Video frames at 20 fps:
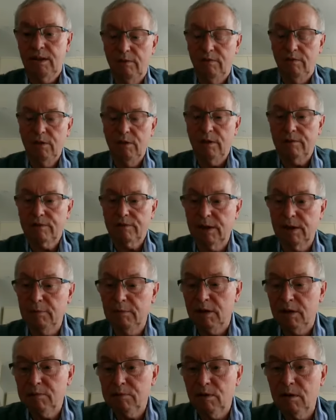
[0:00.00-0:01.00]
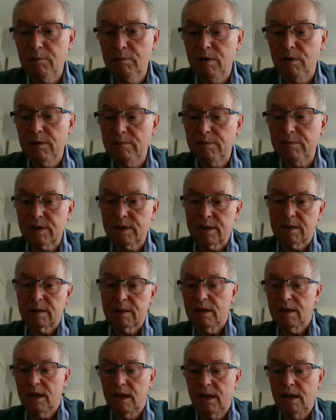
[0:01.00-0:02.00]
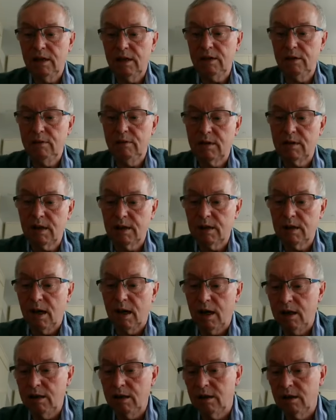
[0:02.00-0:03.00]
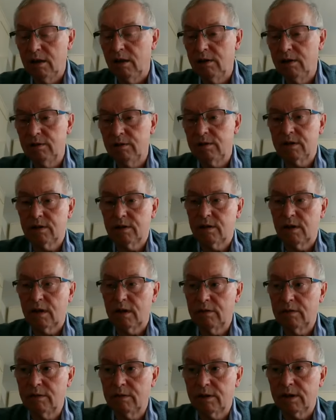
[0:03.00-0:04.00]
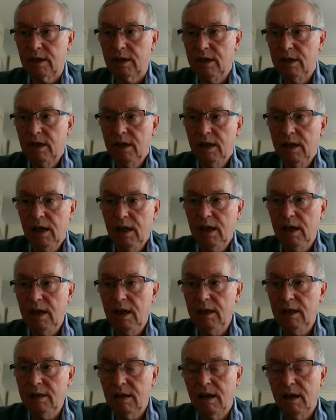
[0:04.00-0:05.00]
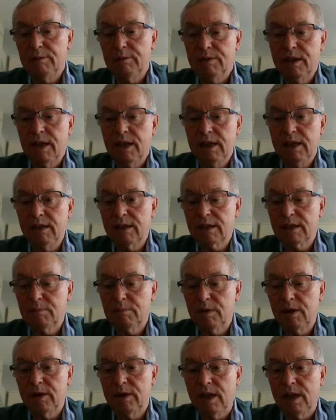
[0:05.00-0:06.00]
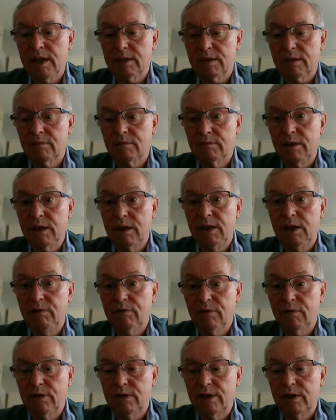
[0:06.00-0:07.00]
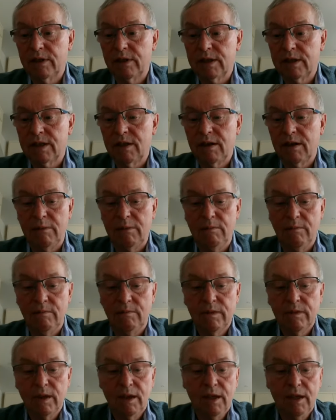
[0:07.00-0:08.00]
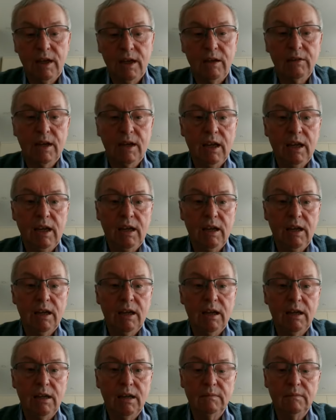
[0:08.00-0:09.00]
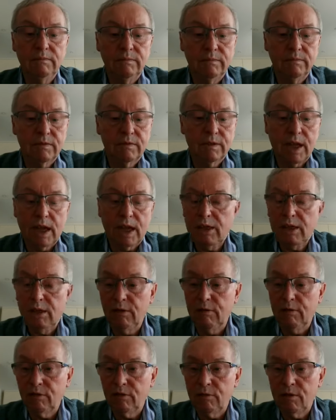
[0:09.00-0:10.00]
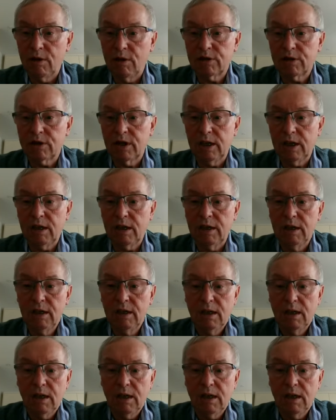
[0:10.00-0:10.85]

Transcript: if you have similar problems, you can unload those updates, but that's really for another time. Okay, thank you for watching.